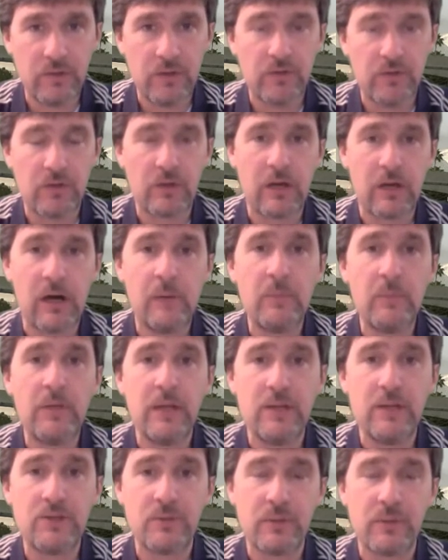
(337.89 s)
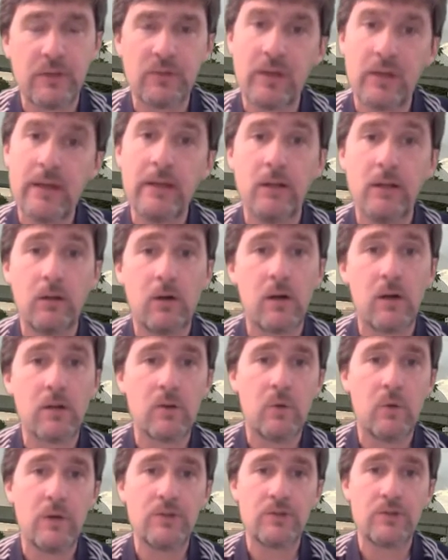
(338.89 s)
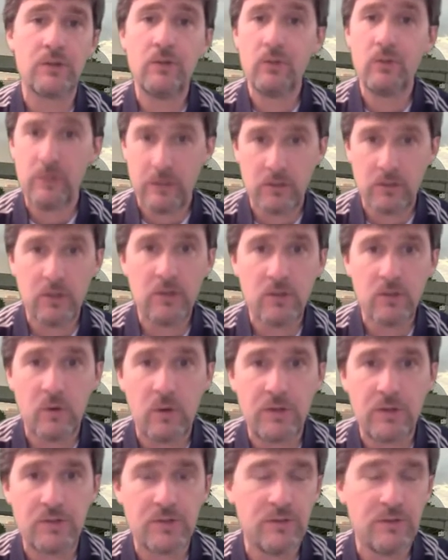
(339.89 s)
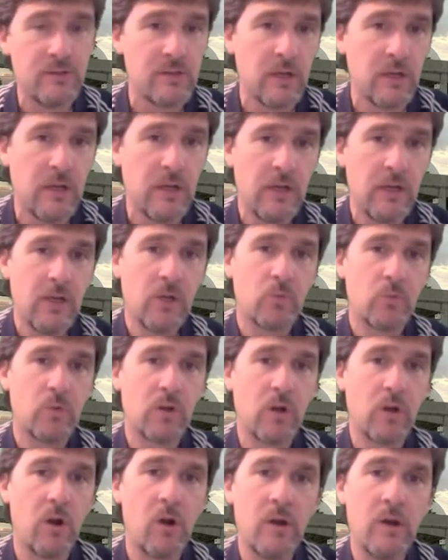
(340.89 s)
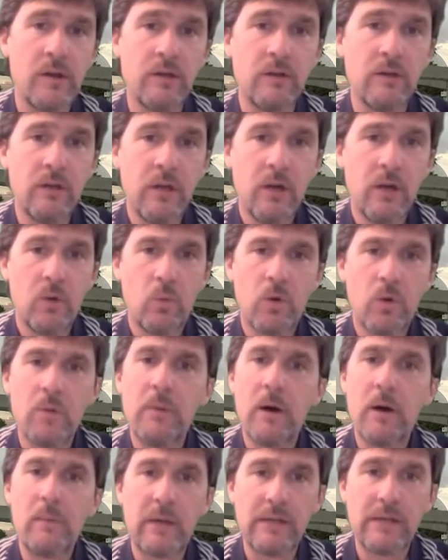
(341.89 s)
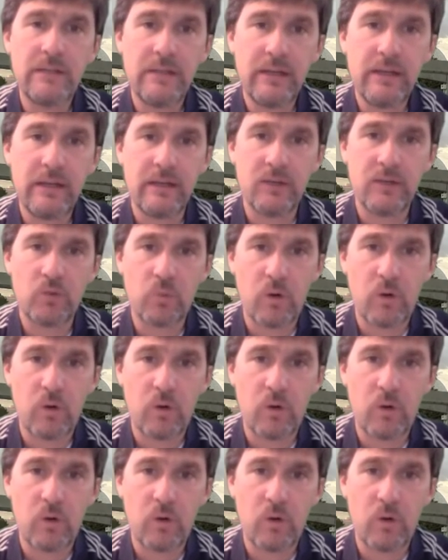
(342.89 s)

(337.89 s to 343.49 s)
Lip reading: It's a combination, because I get a lot of questions, and good questions, regarding what about my tickets?